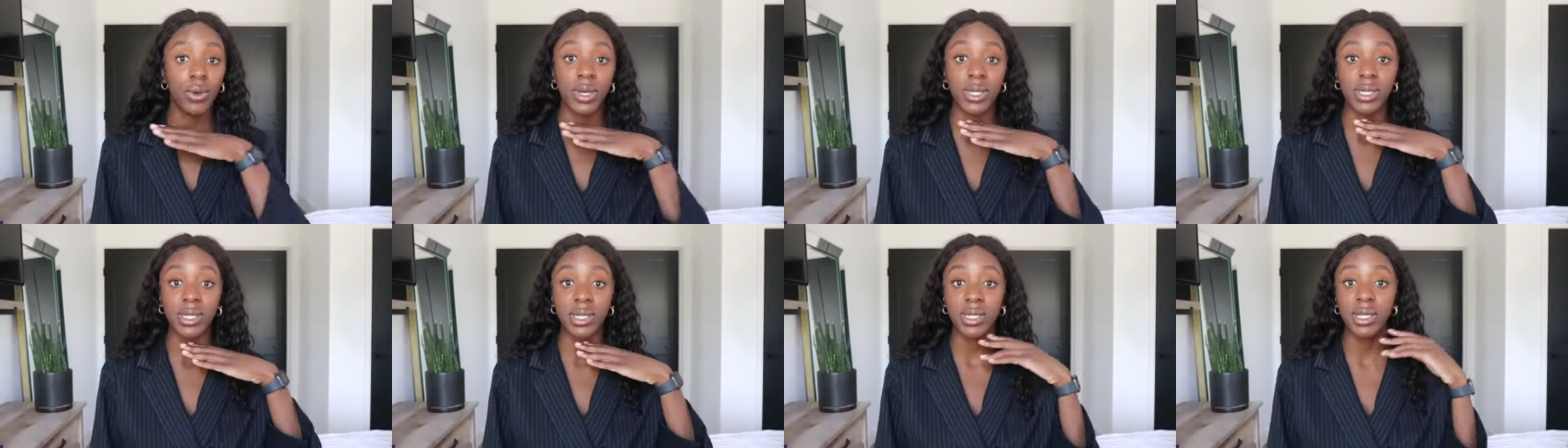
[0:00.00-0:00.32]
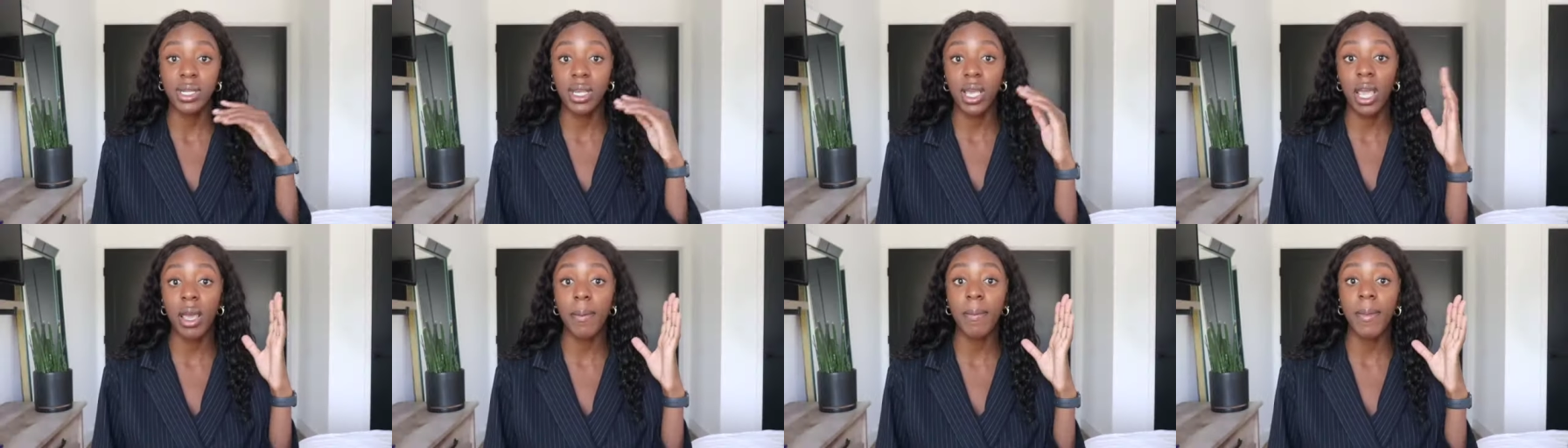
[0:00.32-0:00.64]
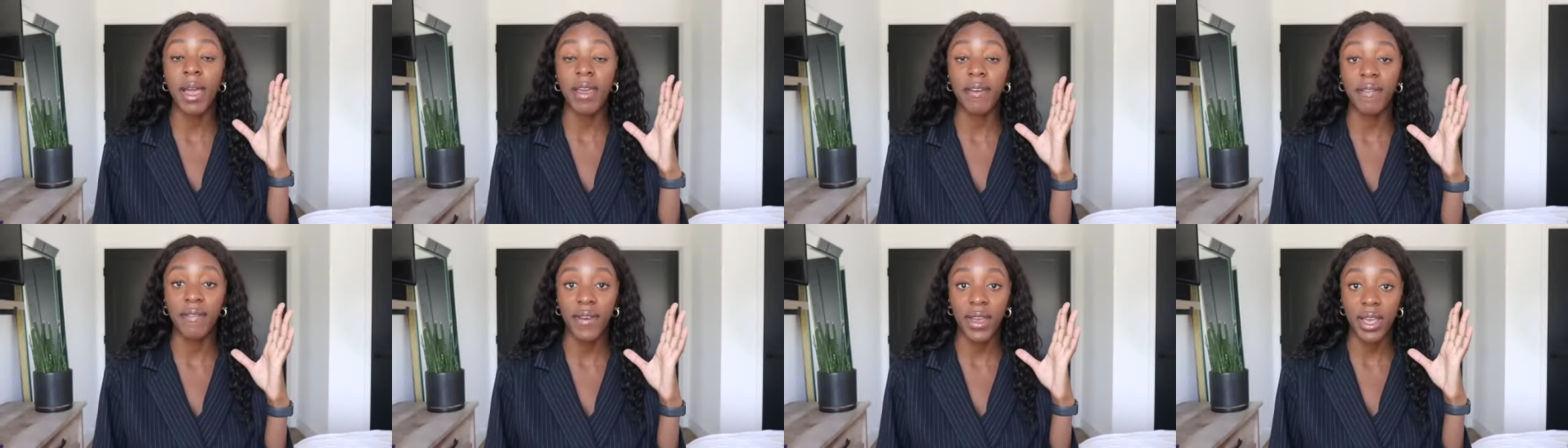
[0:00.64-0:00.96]
You can see
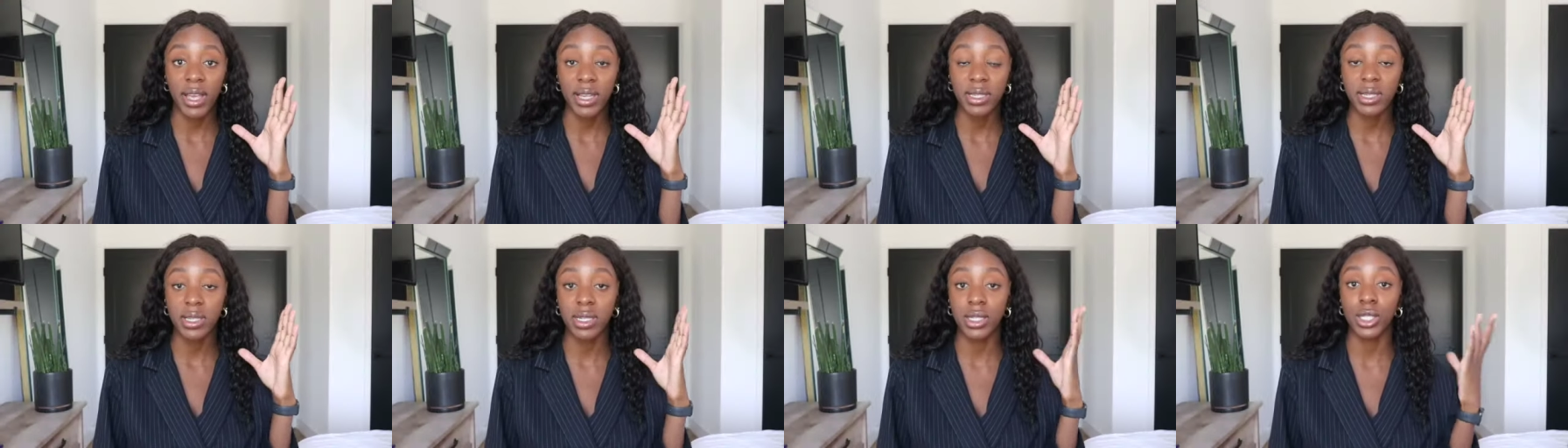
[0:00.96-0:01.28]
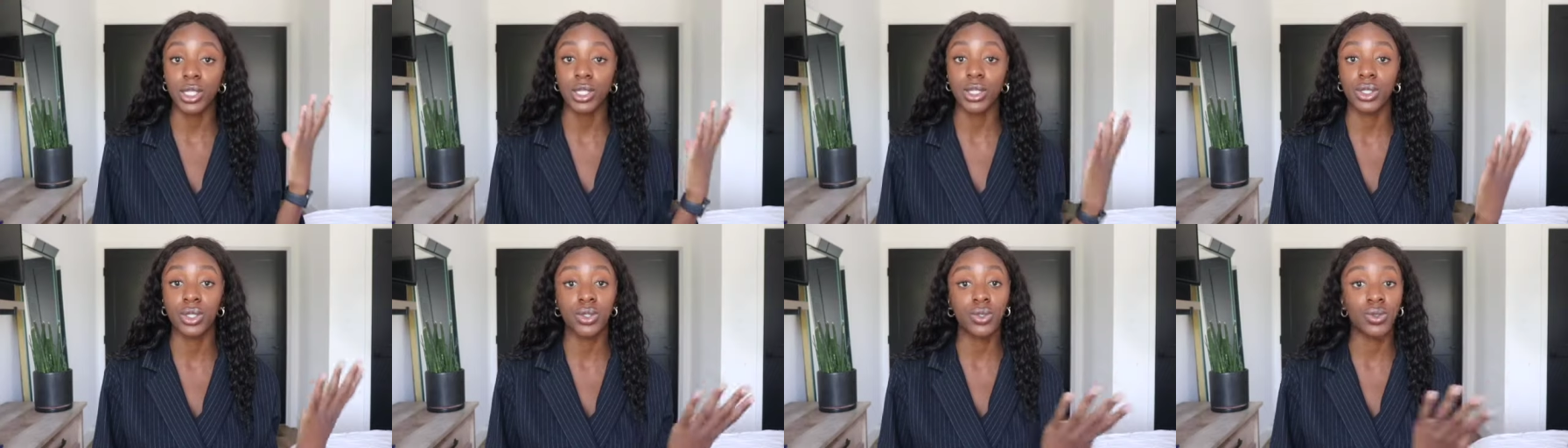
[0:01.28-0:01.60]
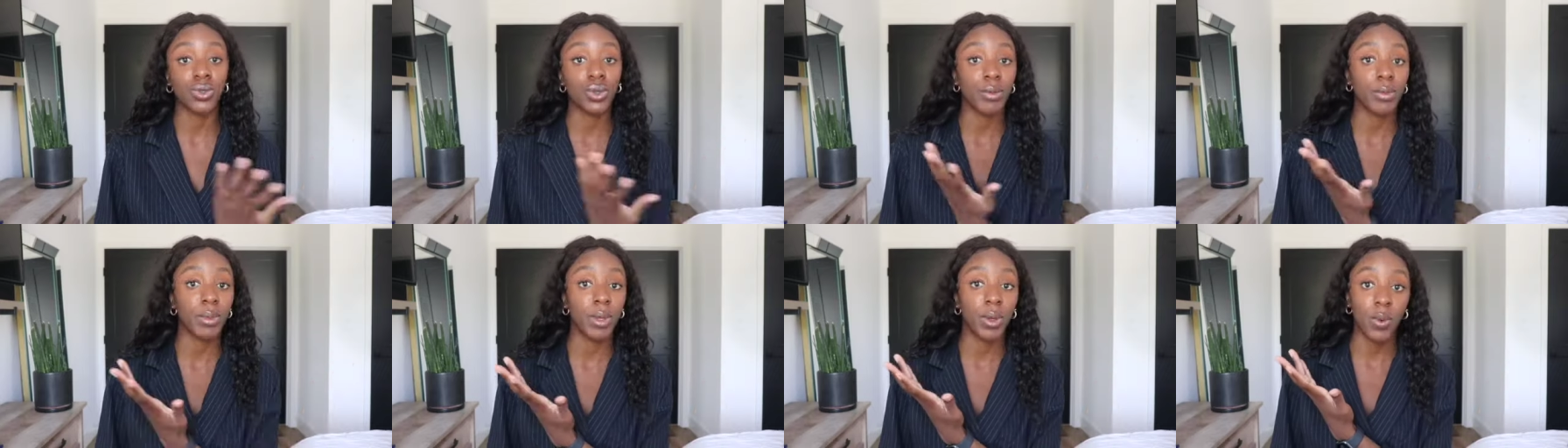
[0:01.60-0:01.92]
my face is
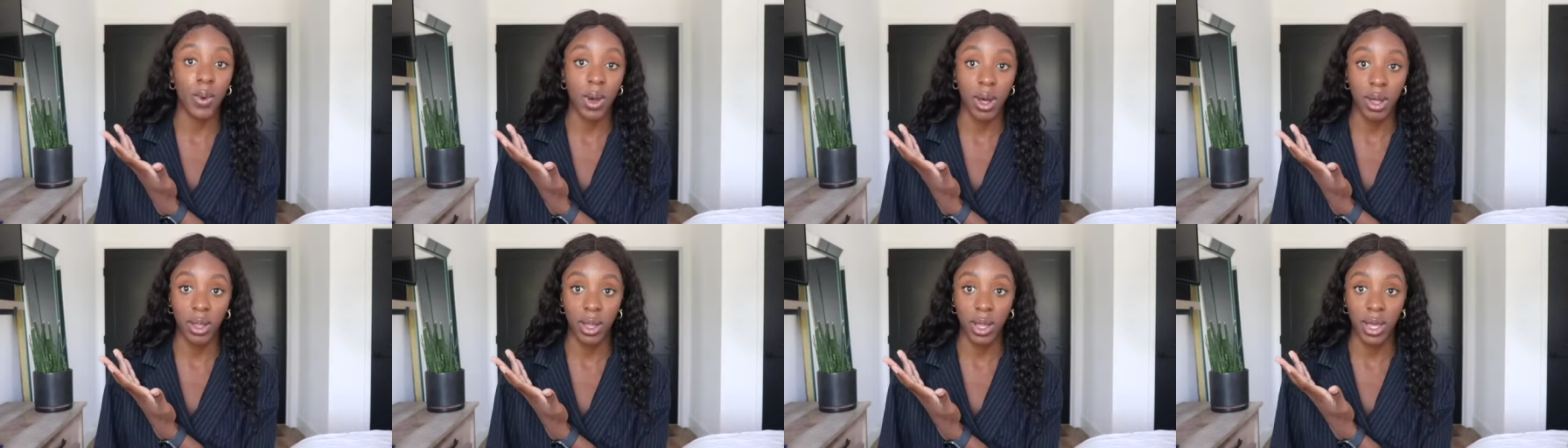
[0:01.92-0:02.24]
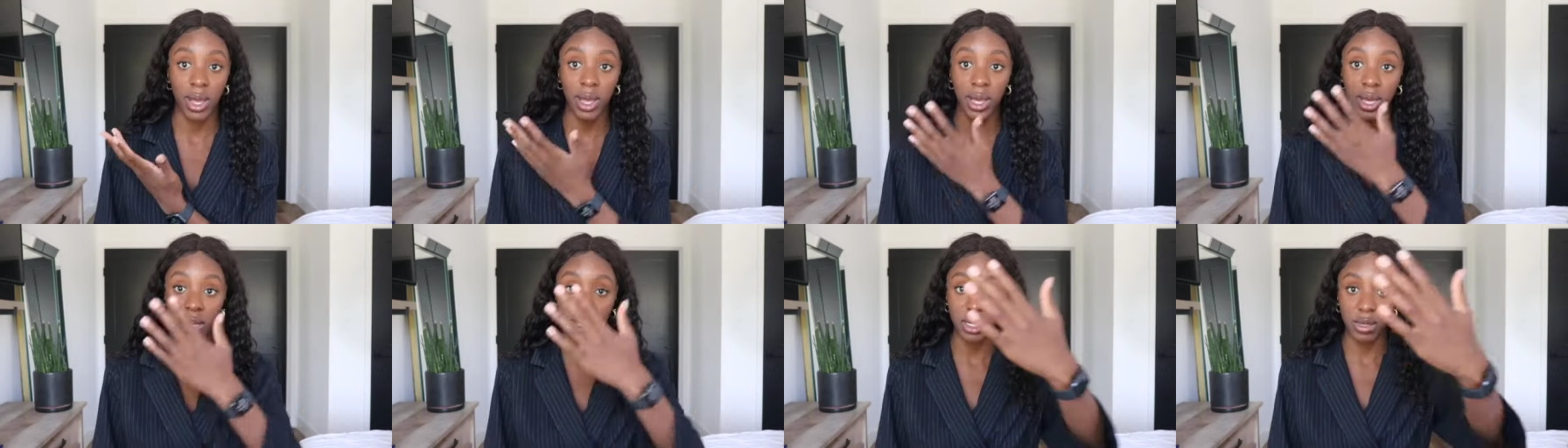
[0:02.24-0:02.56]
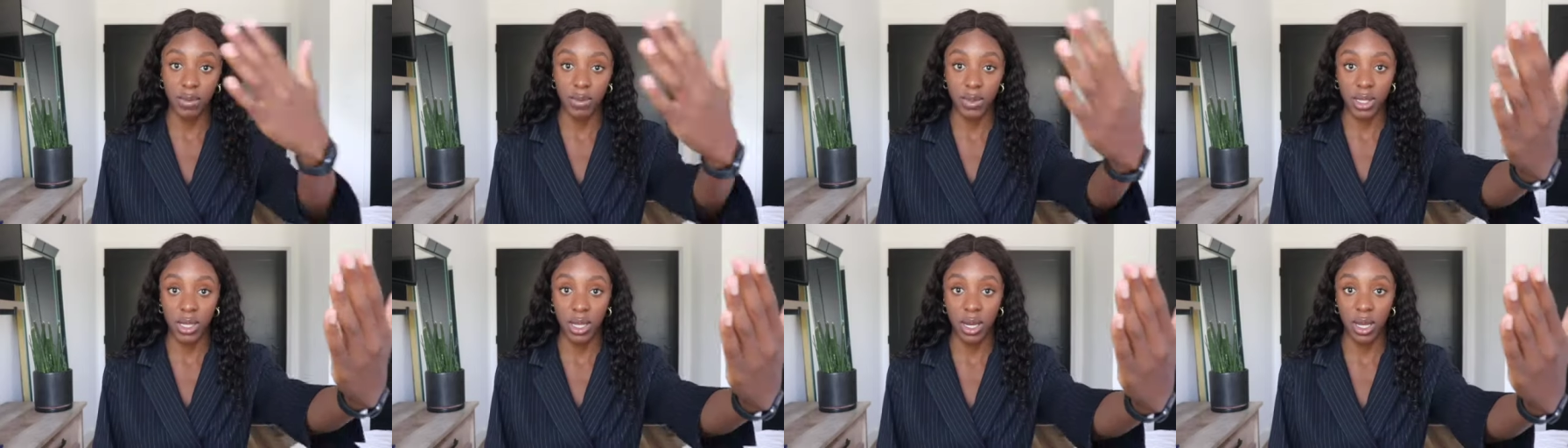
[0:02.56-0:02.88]
extremely well lit because
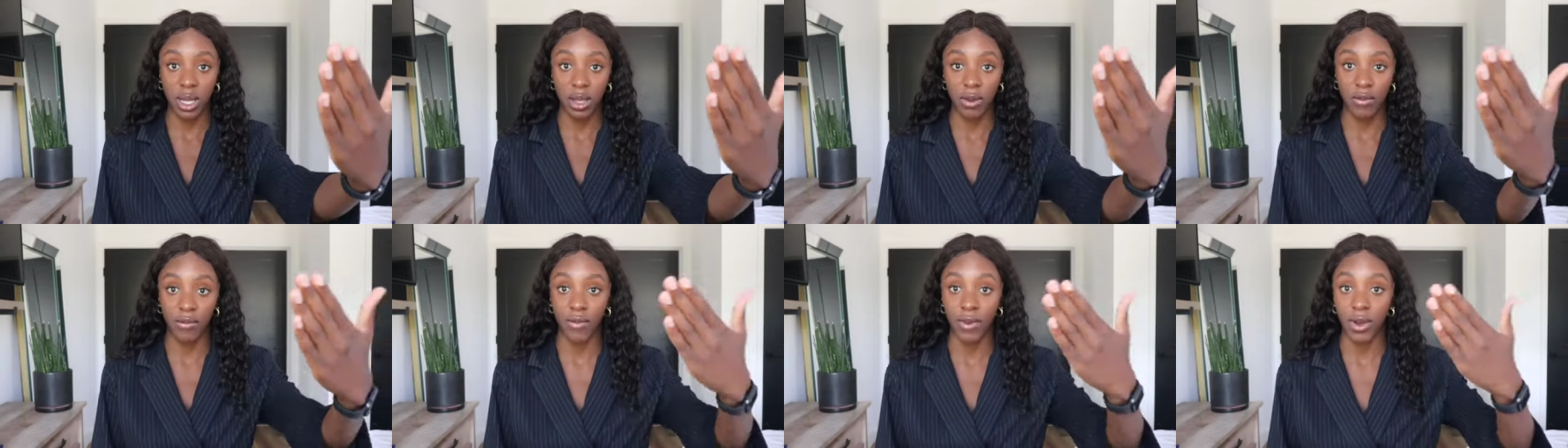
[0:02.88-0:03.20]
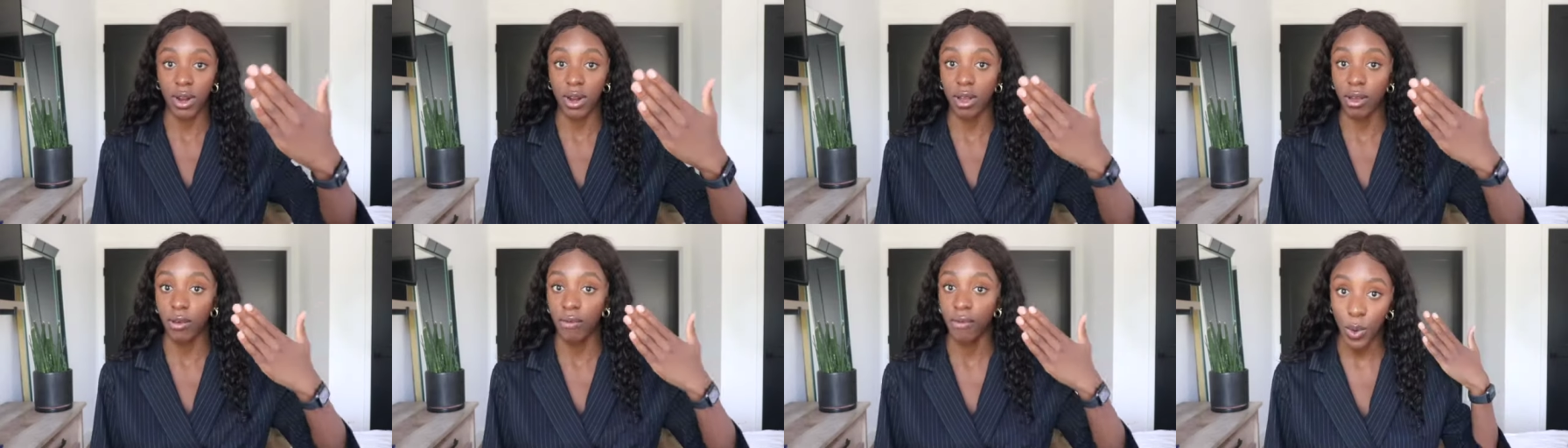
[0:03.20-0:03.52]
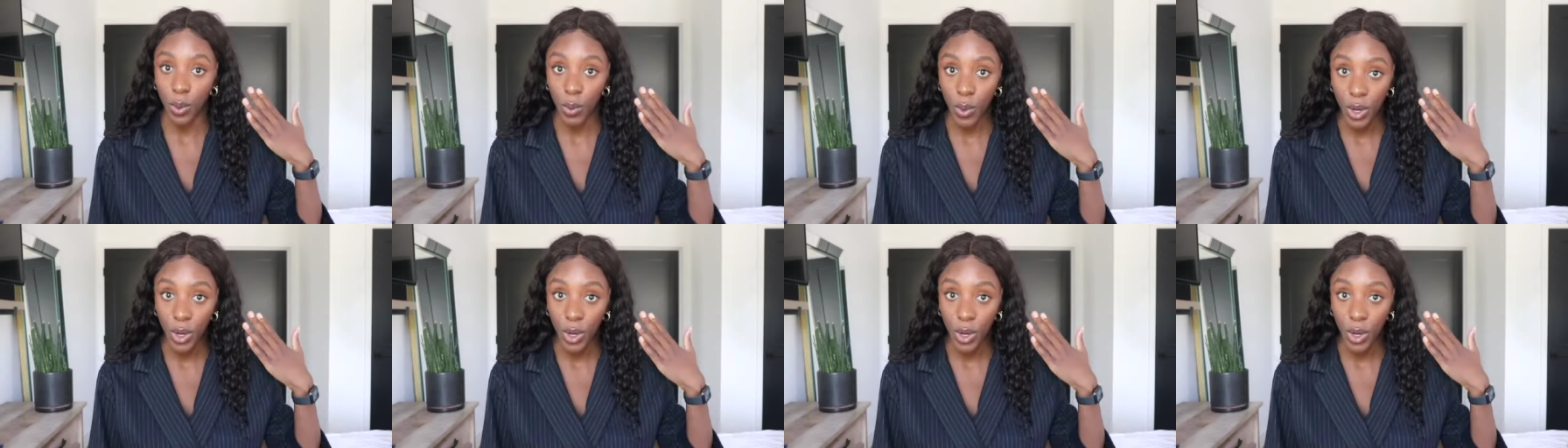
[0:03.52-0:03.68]
I'm sitting in front of a